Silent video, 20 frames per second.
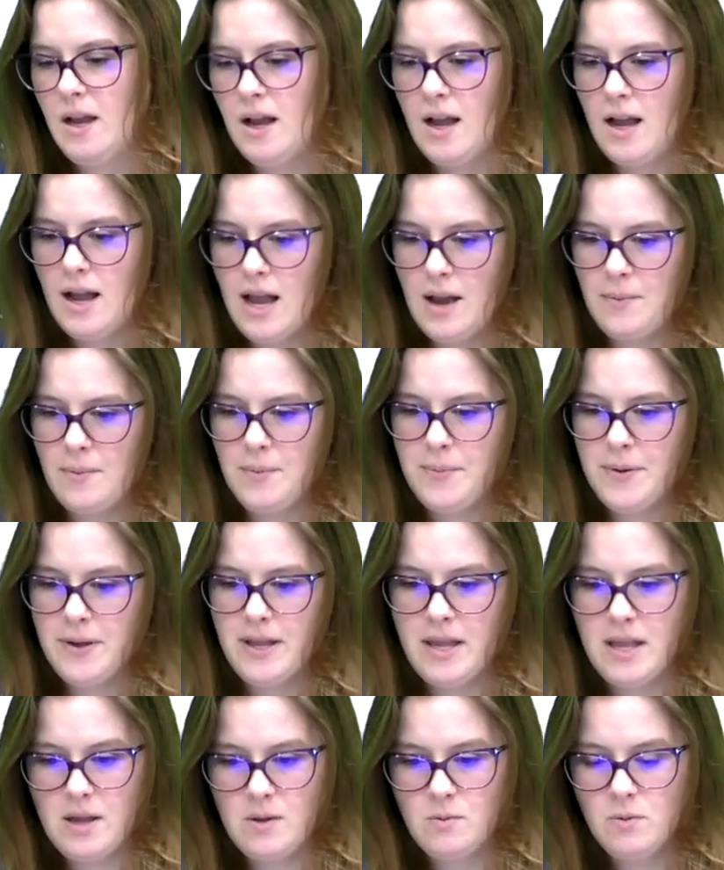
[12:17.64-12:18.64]
I would put
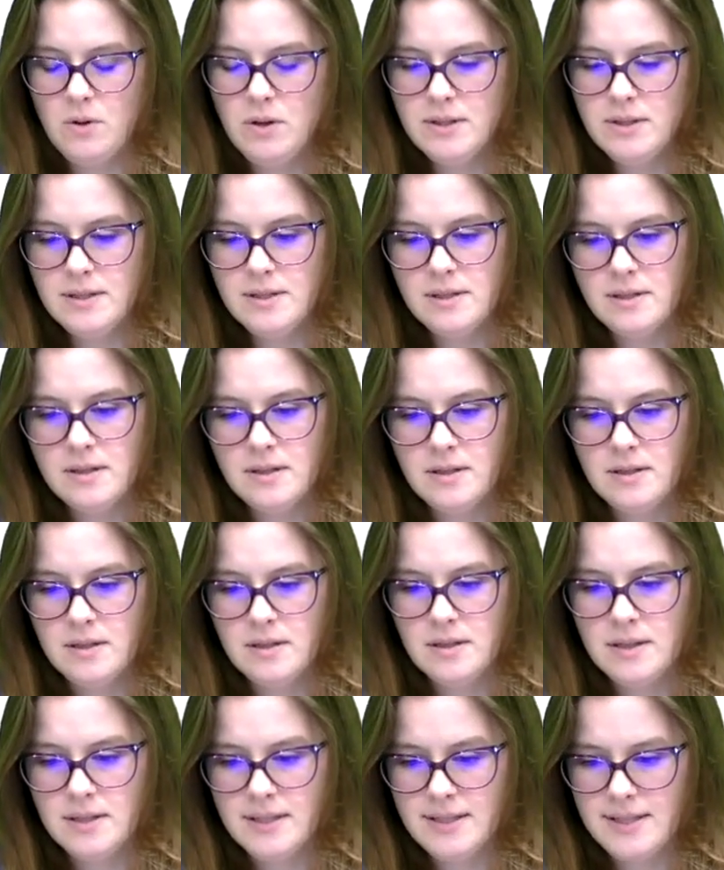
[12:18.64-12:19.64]
equals
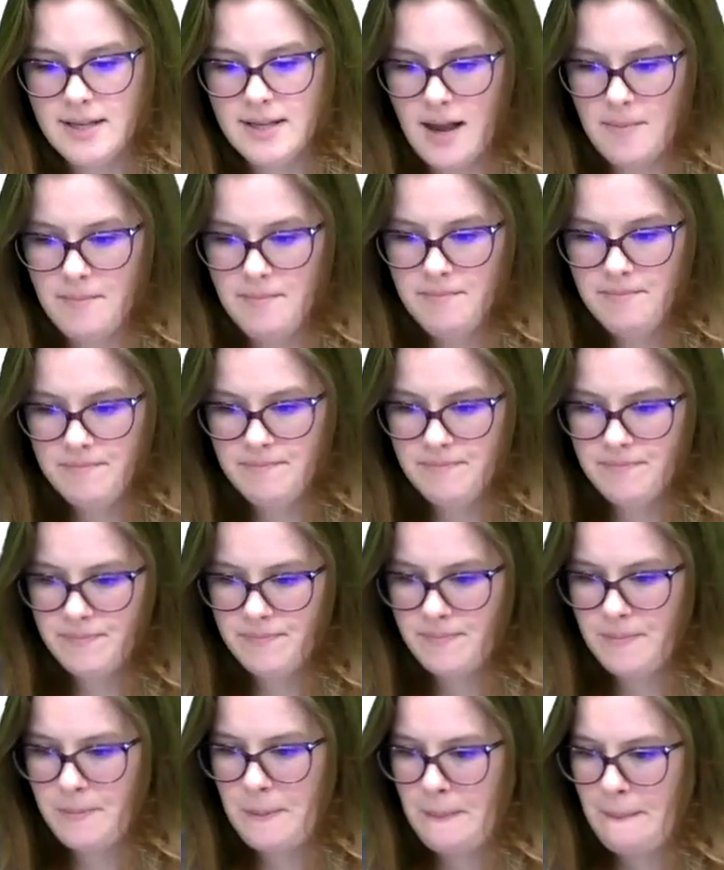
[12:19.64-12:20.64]
sum.
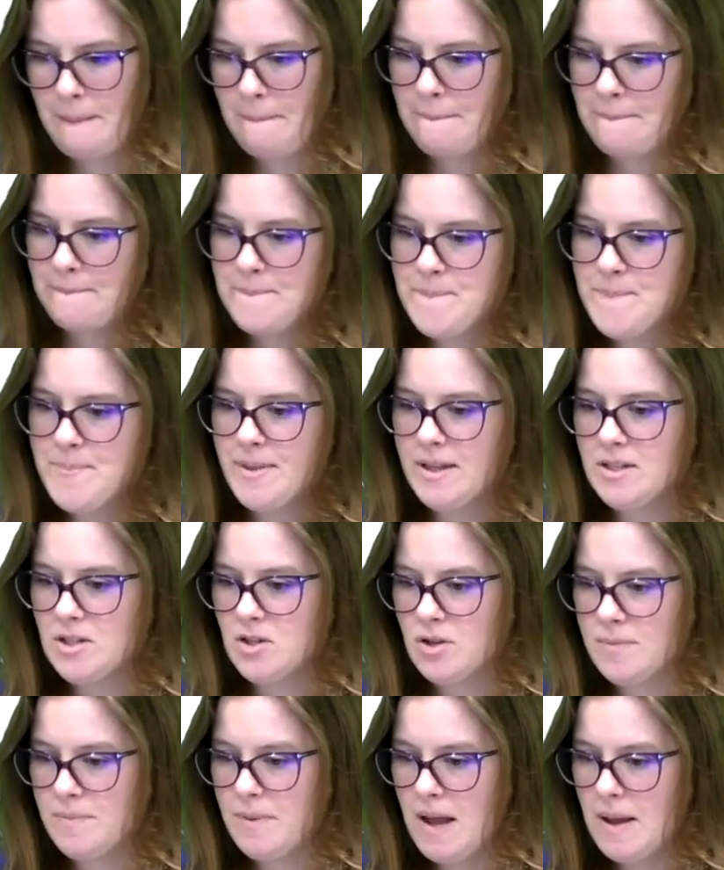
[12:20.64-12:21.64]
It's
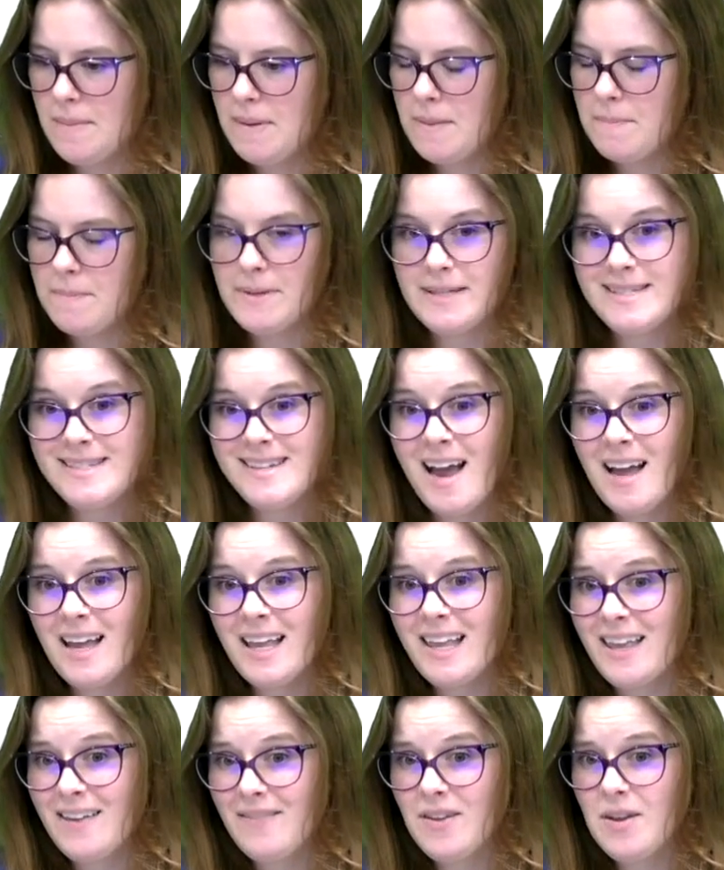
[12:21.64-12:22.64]
going to pop up. It's not
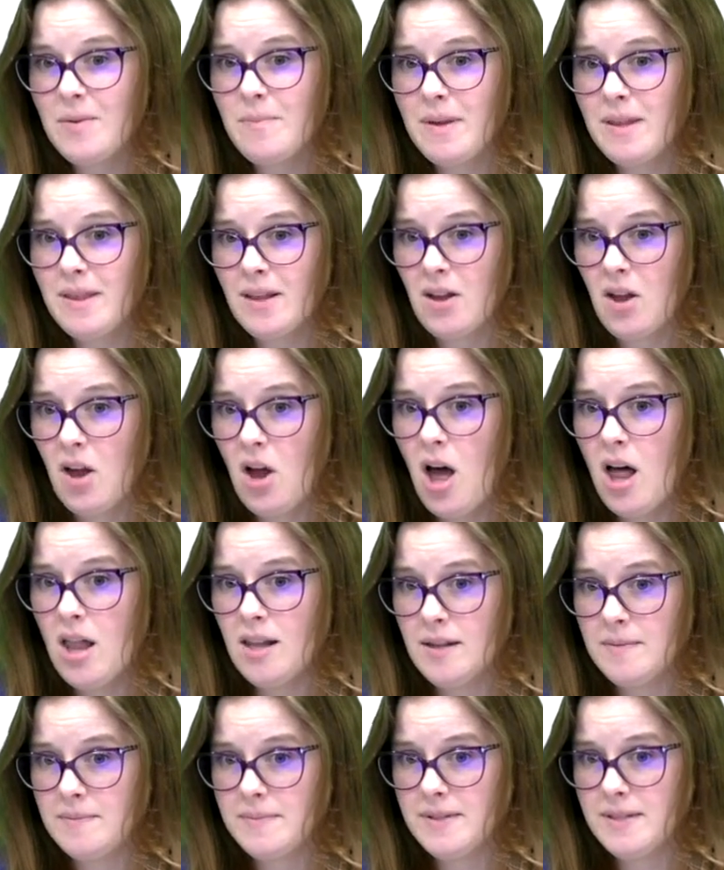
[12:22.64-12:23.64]
giving me the
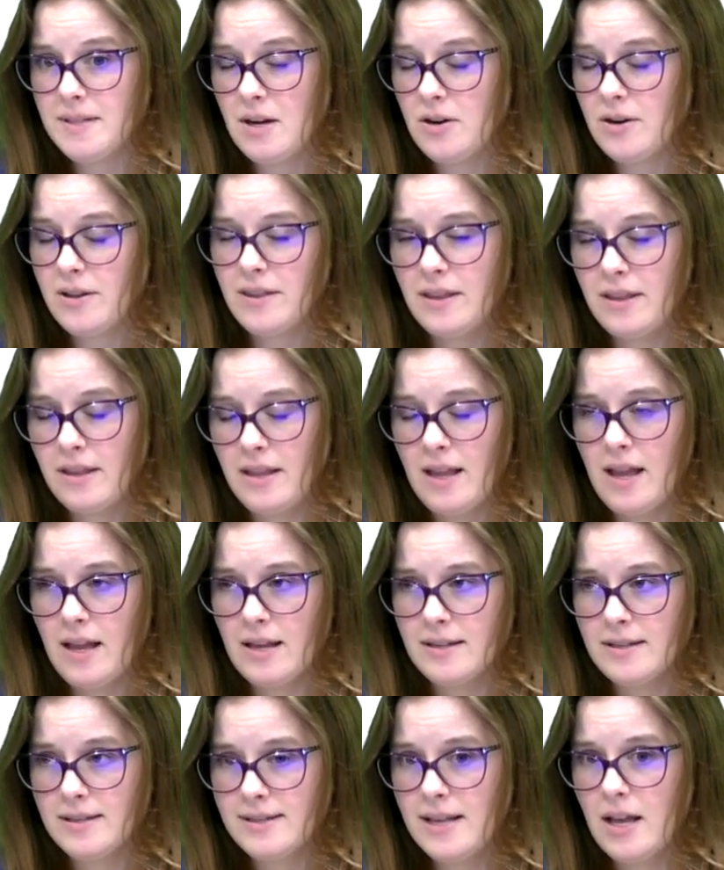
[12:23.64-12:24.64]
columns or the
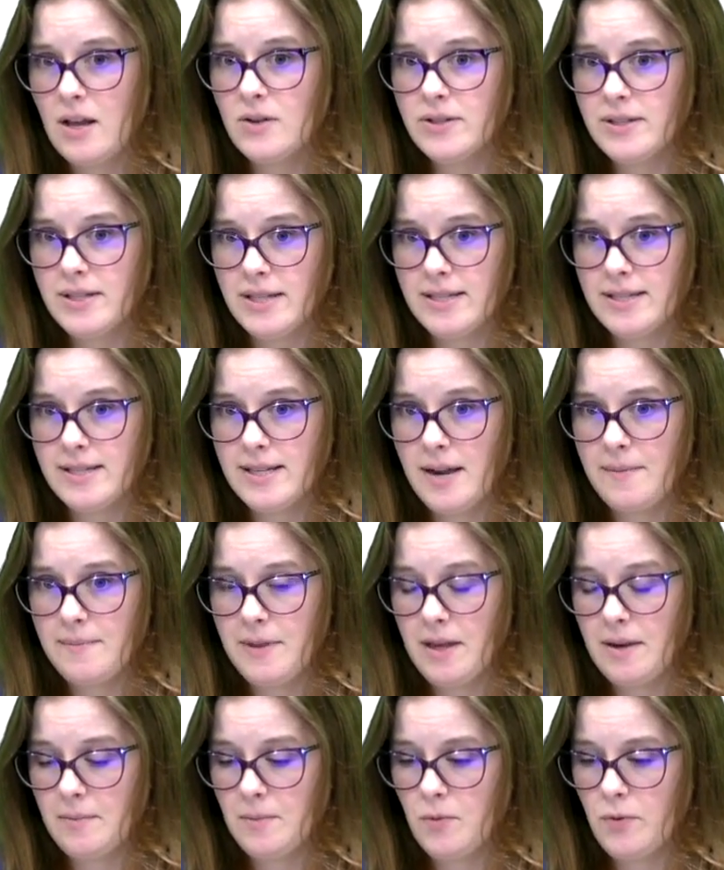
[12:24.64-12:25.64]
cells this time
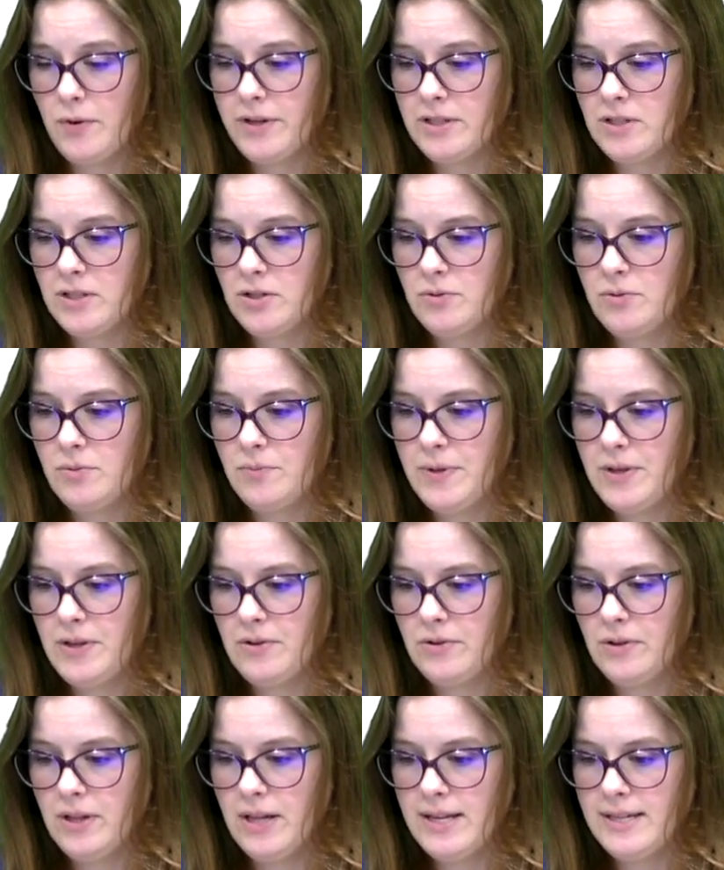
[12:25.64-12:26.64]
that I'm going to be
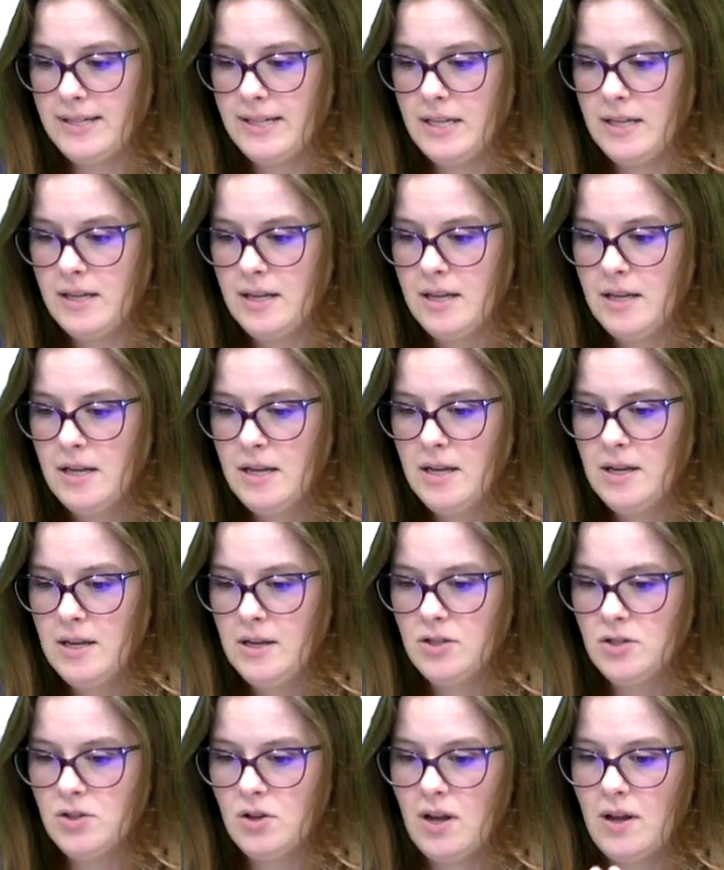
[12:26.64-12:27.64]
utilizing.
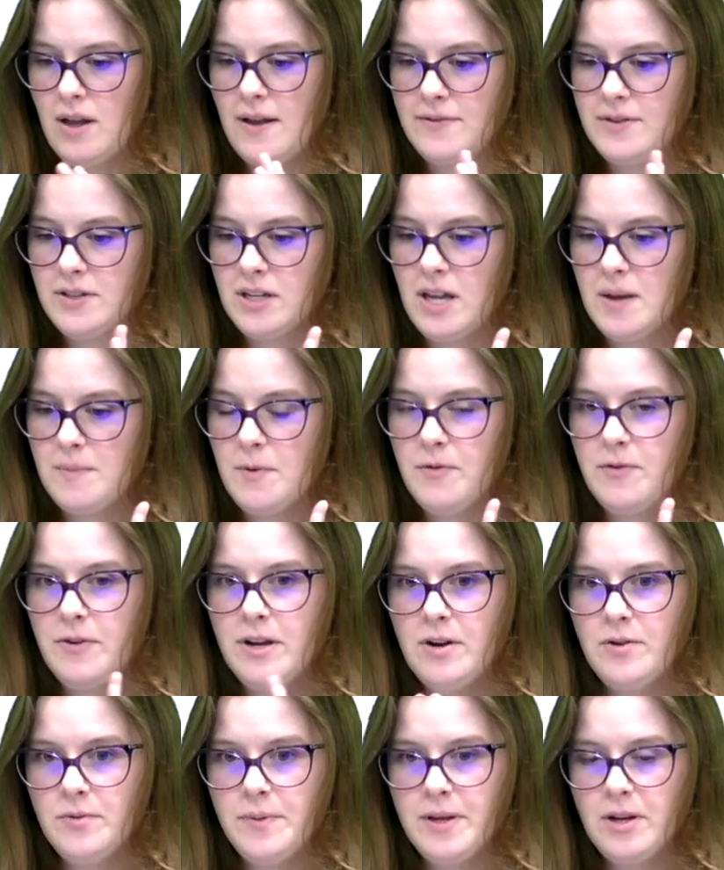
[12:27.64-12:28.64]
So I'll have to come over
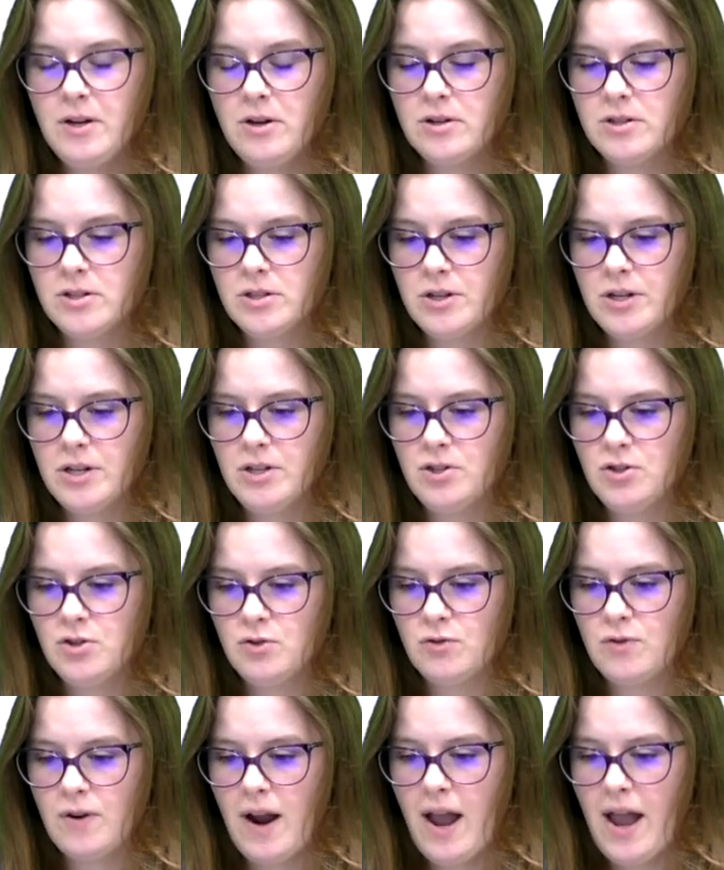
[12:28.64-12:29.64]
here with my cursor and
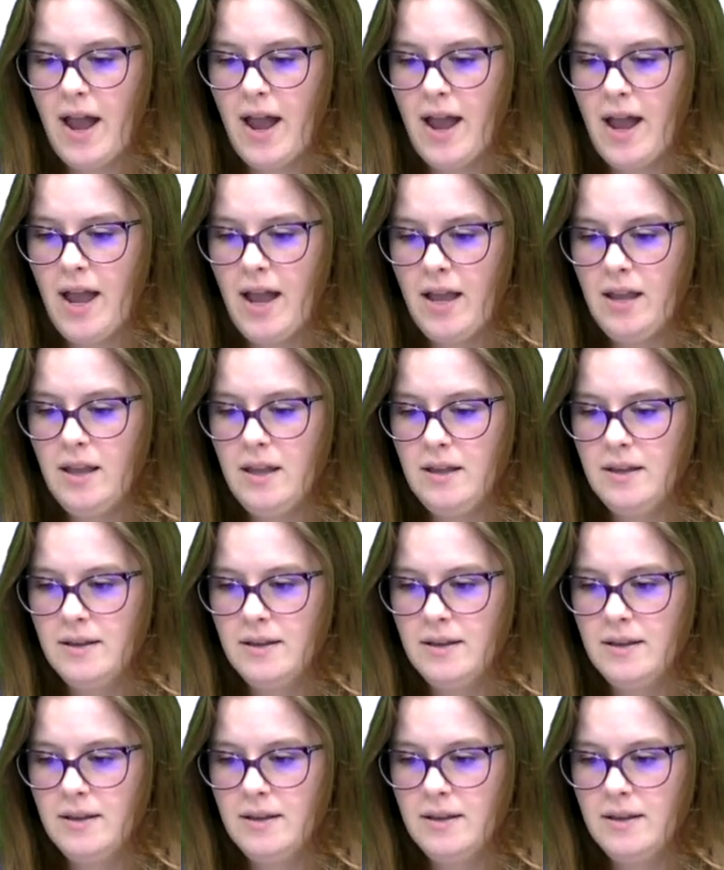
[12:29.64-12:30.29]
drag,